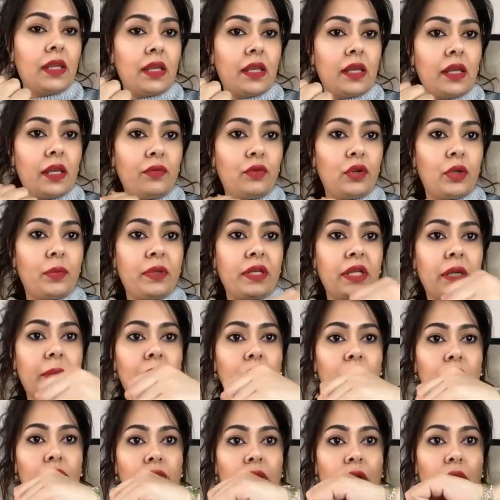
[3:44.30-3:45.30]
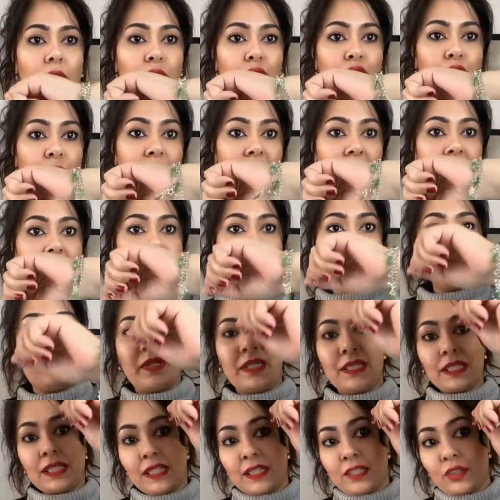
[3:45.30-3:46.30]
would be about how to make these
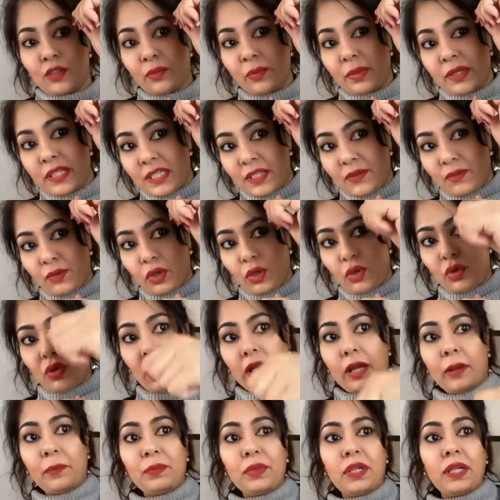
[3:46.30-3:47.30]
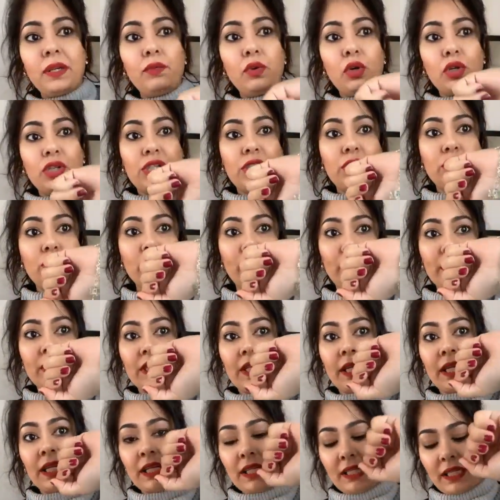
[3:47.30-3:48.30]
bracelets. So please follow up, keep watching to my
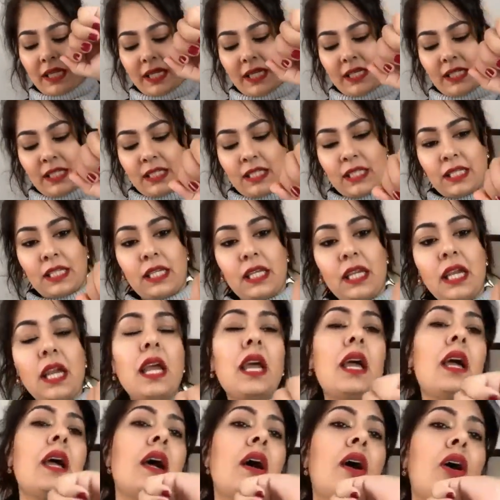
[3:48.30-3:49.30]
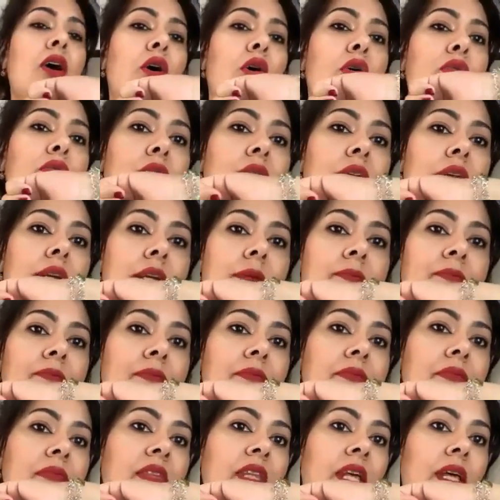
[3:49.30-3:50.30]
channel and see how we
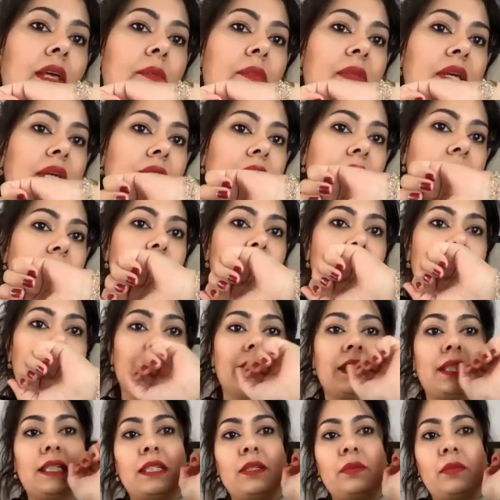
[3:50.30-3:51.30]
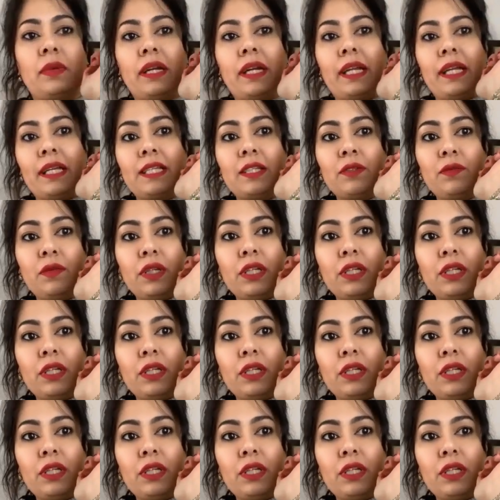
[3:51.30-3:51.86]
make these bracelets in my next